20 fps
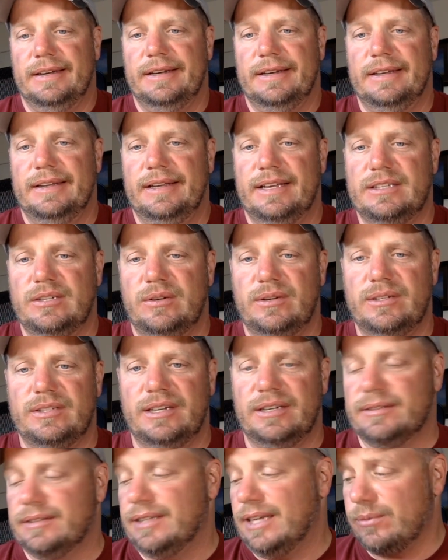That's what I
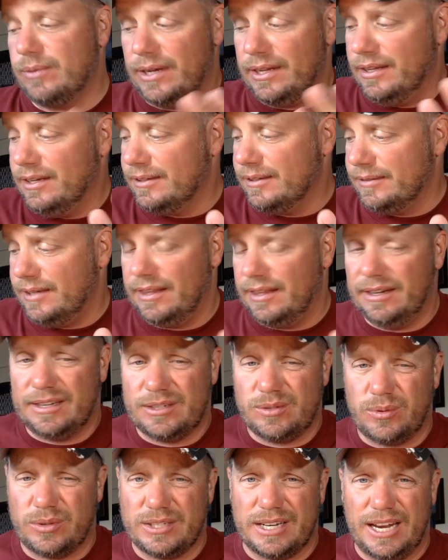think. I think
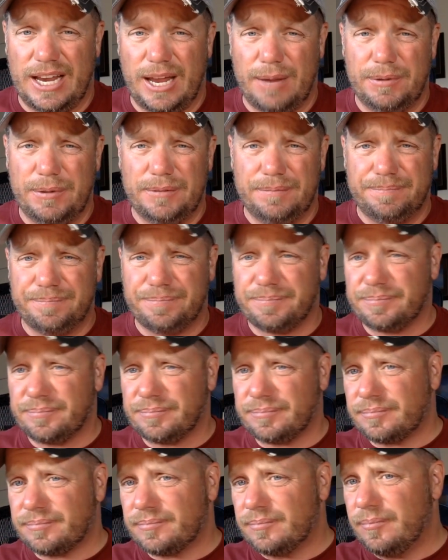that's what's going to happen.
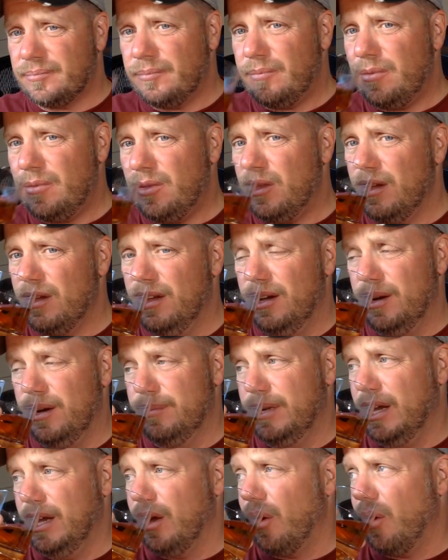
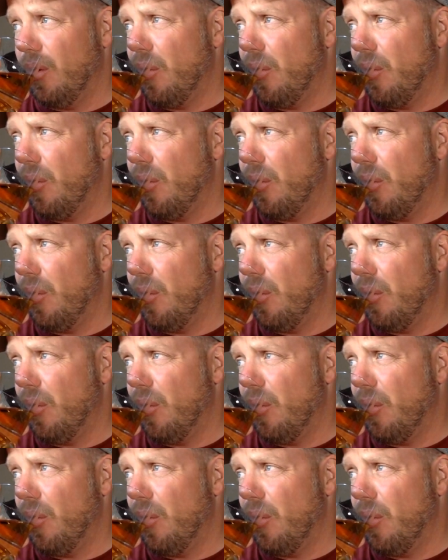Yeah.